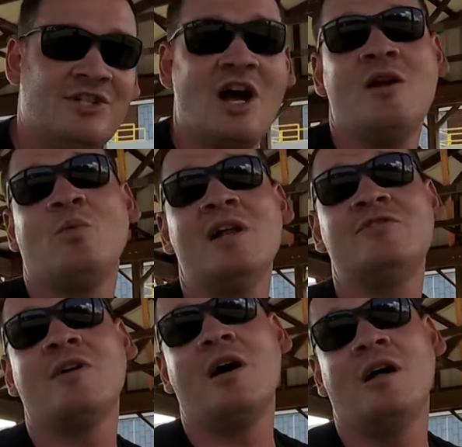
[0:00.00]
John
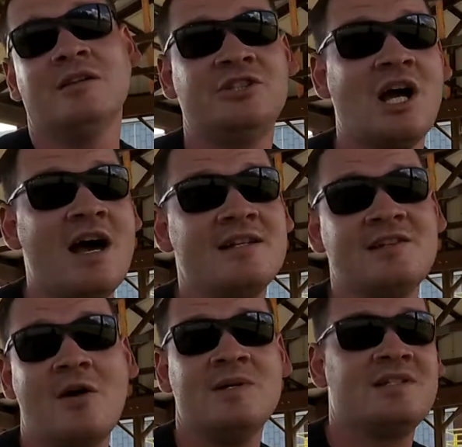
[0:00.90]
Weddrall. John is
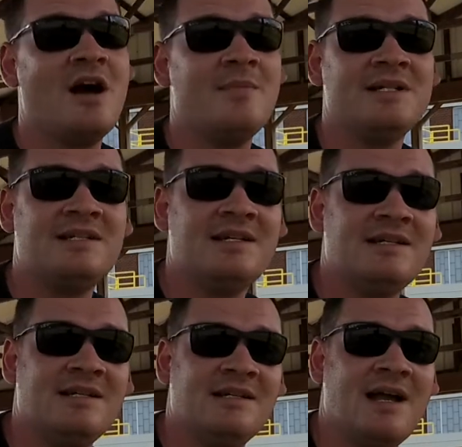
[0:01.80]
always
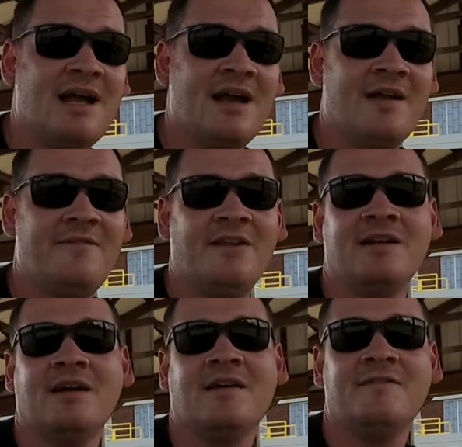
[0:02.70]
commenting, and I feel
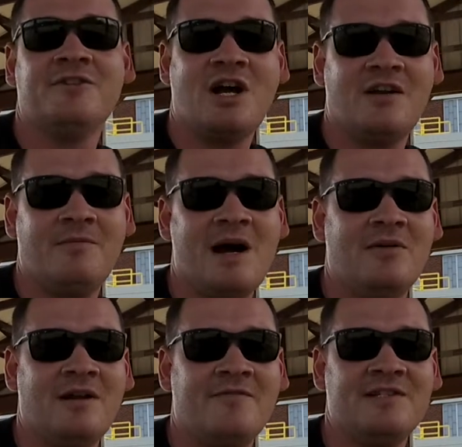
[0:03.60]
like I've shot him
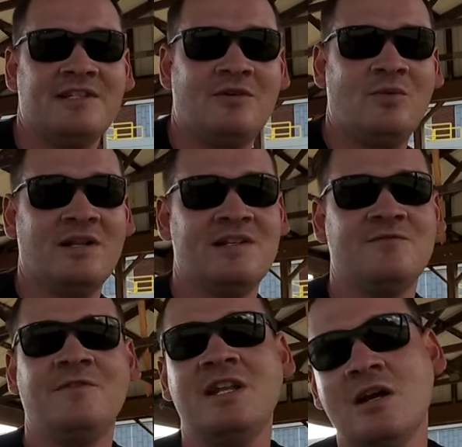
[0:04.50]
out in every single one of these
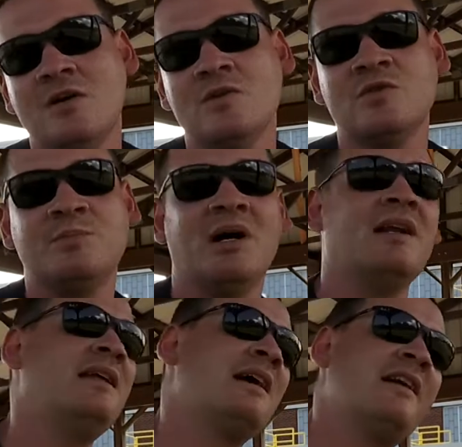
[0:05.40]
videos, but
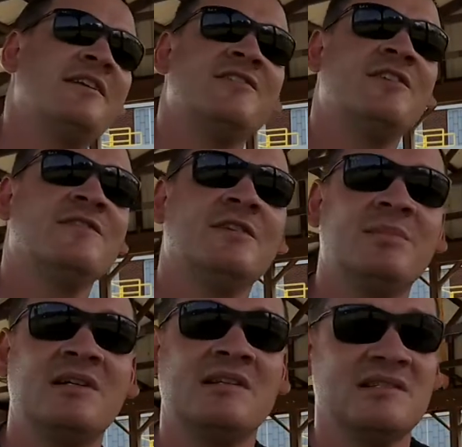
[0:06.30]
he kind of deserves it
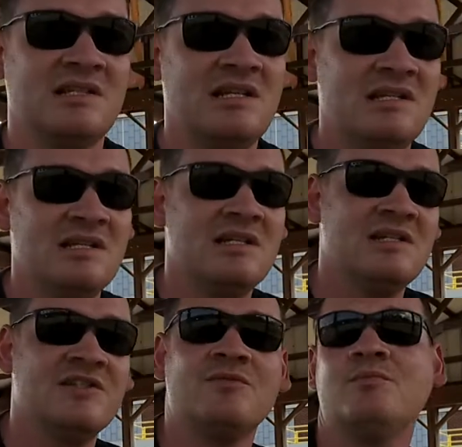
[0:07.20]
because he
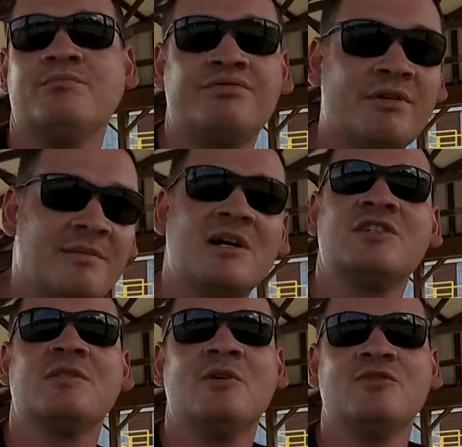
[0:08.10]
is pretty
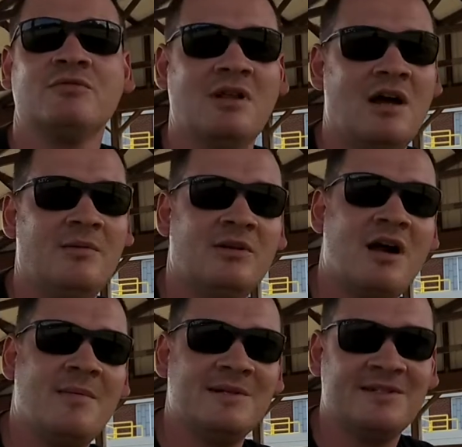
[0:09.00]
much the most reliable
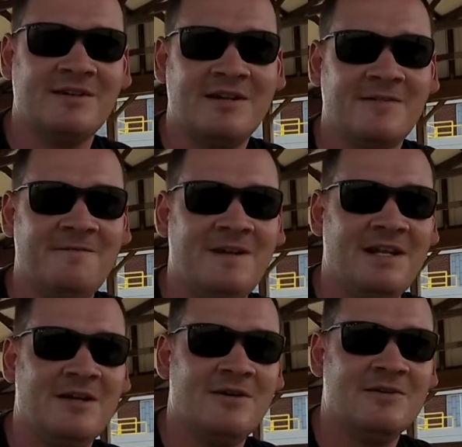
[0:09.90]
commenter on the
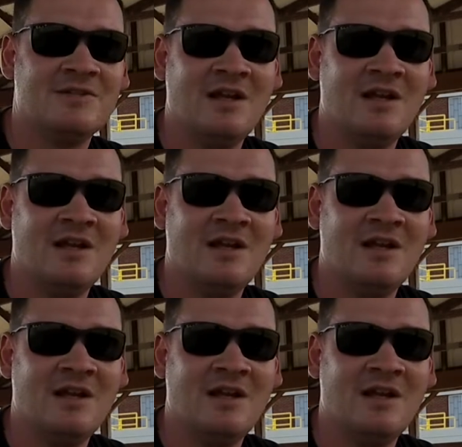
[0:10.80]
videos.